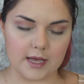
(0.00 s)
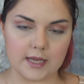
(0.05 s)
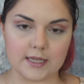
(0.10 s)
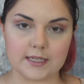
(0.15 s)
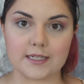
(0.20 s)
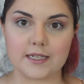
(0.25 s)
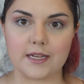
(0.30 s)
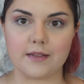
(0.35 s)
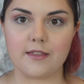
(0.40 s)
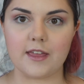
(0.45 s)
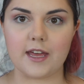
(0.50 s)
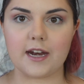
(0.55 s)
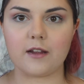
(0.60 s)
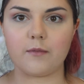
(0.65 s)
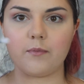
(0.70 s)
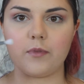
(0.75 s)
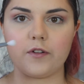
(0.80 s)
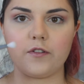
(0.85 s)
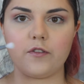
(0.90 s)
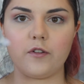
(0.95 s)

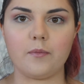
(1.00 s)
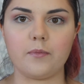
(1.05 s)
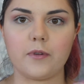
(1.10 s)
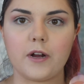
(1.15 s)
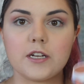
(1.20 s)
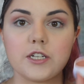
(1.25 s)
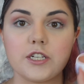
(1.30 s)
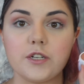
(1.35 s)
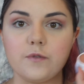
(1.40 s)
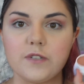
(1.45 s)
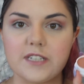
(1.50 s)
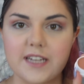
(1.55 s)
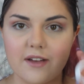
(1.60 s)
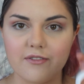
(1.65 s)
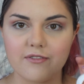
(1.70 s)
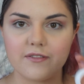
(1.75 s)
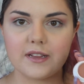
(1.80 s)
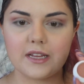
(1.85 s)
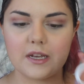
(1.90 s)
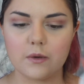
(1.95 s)
synthetic bristle brush. You
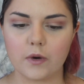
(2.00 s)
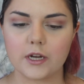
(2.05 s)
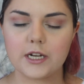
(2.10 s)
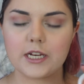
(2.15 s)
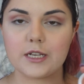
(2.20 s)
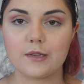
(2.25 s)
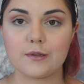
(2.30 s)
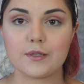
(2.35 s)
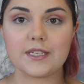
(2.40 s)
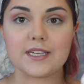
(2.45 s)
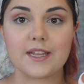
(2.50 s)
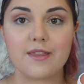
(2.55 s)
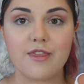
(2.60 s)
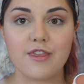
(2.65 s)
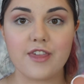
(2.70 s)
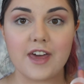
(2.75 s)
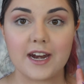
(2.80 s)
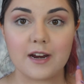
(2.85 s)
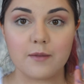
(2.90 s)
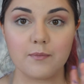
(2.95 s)
definitely want to use
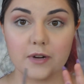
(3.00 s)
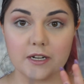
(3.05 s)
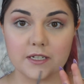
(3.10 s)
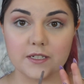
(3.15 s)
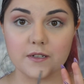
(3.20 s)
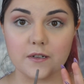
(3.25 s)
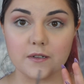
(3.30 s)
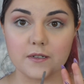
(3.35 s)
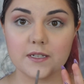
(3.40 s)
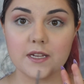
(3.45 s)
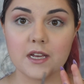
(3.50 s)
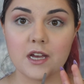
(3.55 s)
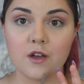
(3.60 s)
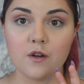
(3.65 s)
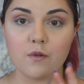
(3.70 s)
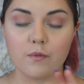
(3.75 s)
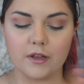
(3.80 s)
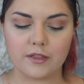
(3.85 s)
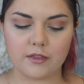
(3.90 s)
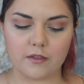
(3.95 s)
synthetic bristles
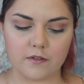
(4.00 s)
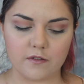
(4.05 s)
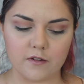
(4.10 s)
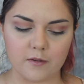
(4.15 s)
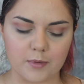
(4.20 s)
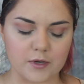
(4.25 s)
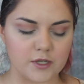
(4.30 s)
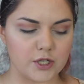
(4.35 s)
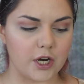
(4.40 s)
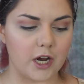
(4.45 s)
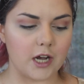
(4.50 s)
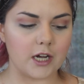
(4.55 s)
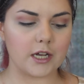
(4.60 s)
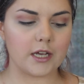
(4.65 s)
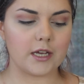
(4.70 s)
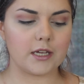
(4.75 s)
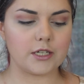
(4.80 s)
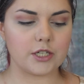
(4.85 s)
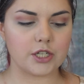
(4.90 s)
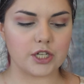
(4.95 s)
with the Super
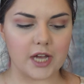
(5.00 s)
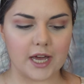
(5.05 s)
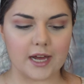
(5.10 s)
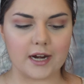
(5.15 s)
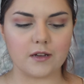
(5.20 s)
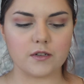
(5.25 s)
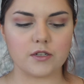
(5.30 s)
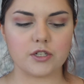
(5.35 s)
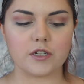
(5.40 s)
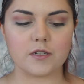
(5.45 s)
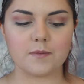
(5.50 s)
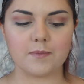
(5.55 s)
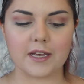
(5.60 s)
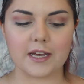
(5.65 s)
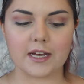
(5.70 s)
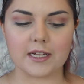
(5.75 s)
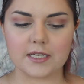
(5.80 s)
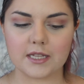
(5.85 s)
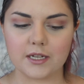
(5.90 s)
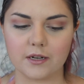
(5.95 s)
Shock shadows just
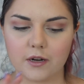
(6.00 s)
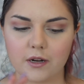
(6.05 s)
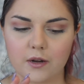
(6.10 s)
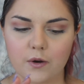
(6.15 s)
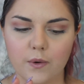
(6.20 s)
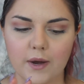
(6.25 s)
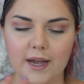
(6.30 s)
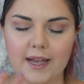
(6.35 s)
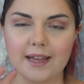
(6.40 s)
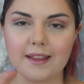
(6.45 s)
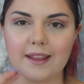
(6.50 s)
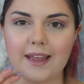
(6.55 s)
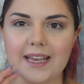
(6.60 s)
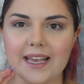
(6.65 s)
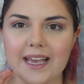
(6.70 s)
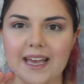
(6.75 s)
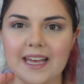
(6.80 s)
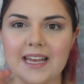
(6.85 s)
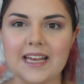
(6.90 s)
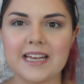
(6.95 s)
because they're quite a
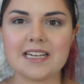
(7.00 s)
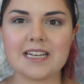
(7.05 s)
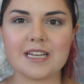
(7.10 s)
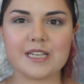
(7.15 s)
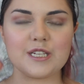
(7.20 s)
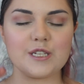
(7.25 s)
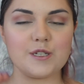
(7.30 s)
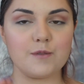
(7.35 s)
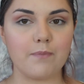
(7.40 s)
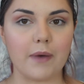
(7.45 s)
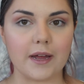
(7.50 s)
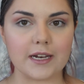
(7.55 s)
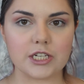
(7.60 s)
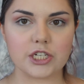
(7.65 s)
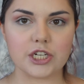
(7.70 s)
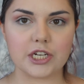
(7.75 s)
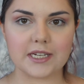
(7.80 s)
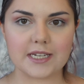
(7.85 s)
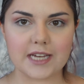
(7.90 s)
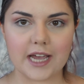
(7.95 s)
like
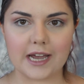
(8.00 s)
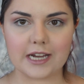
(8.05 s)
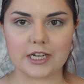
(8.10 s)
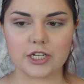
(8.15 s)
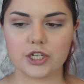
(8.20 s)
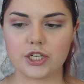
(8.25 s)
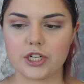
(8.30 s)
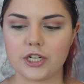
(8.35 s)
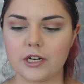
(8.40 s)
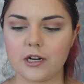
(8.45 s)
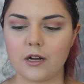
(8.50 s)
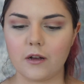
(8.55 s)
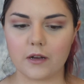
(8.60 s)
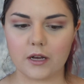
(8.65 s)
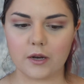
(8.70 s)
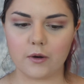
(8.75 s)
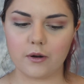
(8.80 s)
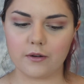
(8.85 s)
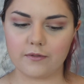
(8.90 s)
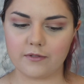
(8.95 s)
spongy texture. I'll
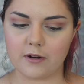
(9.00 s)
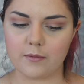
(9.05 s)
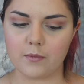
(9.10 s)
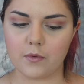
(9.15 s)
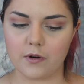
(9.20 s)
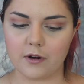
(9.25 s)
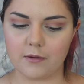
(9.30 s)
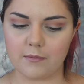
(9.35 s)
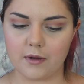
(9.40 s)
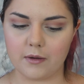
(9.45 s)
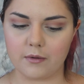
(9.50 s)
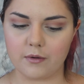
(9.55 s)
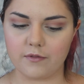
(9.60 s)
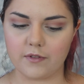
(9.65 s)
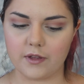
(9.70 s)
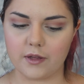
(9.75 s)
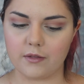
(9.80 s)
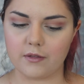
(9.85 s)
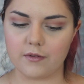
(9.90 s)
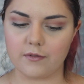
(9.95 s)
go over it more in my
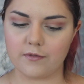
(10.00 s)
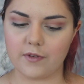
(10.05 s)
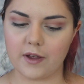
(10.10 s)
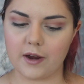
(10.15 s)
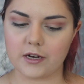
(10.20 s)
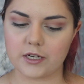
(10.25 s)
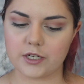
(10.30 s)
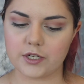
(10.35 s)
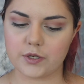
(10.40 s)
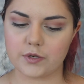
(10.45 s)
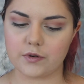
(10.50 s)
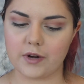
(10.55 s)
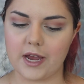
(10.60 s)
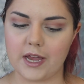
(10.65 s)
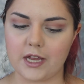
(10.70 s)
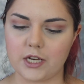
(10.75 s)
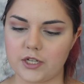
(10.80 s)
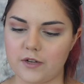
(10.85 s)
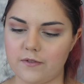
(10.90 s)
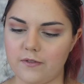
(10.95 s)
review. They're very
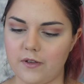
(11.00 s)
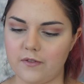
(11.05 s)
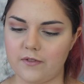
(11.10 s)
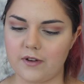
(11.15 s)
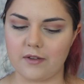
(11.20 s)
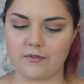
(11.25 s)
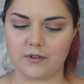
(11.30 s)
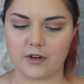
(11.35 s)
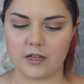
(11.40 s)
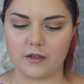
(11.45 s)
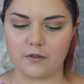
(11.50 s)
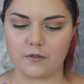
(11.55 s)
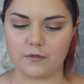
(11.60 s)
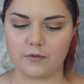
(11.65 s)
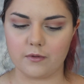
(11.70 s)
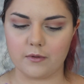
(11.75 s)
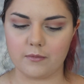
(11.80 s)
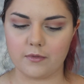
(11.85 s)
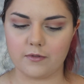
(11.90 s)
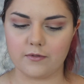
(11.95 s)
strange if you've never used
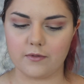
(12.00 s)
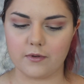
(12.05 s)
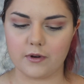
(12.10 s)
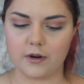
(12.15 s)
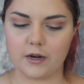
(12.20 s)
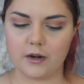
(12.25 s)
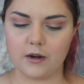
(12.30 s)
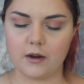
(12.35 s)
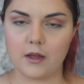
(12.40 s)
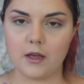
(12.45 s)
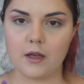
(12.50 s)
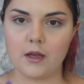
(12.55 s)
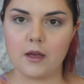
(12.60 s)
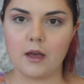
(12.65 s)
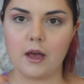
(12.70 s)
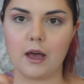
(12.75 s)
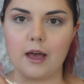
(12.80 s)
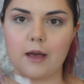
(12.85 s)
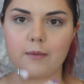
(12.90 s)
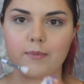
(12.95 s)
one before.
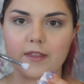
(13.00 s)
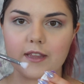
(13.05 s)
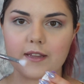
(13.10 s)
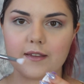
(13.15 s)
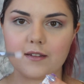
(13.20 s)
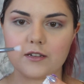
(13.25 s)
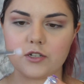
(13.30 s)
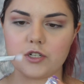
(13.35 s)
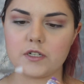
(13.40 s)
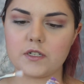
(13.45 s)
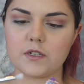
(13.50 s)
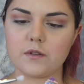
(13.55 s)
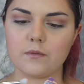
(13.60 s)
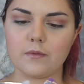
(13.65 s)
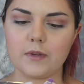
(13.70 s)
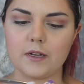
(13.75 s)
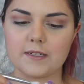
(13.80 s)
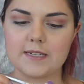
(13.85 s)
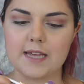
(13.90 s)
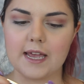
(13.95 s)
But this is just a
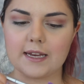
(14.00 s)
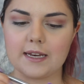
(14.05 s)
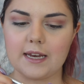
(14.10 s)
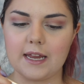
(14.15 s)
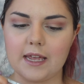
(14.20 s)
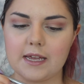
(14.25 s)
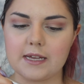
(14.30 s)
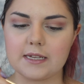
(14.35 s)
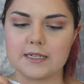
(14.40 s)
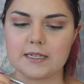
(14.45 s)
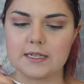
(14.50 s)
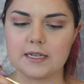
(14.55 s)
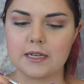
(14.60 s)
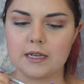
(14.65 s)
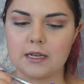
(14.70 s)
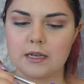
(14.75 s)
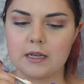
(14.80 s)
Real Techniques